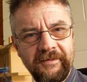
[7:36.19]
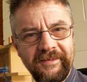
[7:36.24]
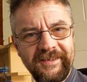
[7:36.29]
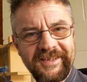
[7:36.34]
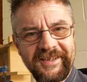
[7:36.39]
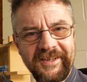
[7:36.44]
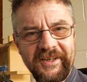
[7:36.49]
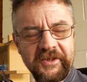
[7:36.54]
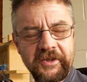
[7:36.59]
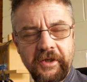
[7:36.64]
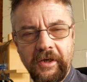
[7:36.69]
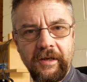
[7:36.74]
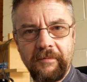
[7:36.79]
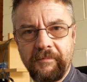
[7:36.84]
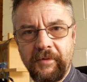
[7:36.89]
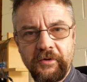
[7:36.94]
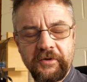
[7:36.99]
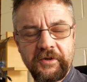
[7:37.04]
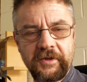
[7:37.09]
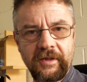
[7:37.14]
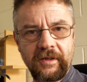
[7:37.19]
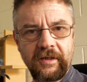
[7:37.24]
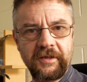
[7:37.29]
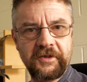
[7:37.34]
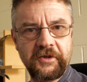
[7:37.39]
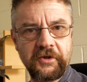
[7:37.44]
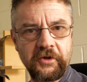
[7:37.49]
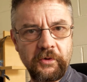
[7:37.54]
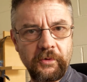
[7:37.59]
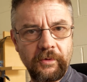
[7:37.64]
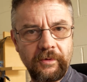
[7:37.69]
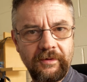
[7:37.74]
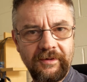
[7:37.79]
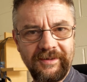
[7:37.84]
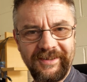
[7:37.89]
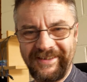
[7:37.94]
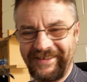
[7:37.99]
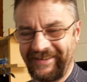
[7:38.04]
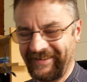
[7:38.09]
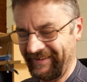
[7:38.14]
is because I'm not still at school.
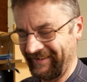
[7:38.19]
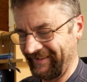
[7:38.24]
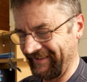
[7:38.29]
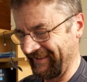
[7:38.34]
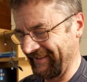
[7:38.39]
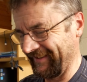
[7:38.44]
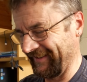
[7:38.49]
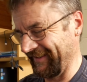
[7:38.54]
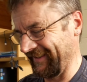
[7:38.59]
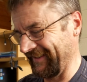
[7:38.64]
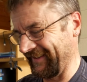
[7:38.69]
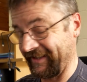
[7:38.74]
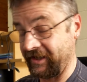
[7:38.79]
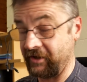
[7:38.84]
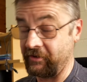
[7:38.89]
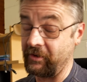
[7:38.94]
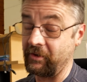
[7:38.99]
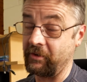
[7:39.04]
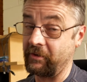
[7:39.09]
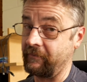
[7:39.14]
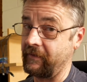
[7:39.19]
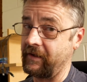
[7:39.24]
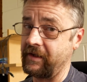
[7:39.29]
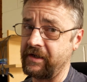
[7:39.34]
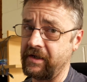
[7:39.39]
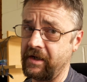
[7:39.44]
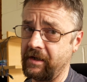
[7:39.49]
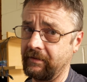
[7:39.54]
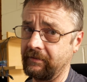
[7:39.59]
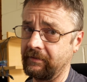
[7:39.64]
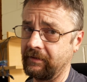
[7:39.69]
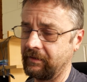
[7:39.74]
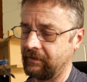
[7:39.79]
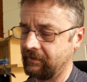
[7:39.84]
I know I look very young.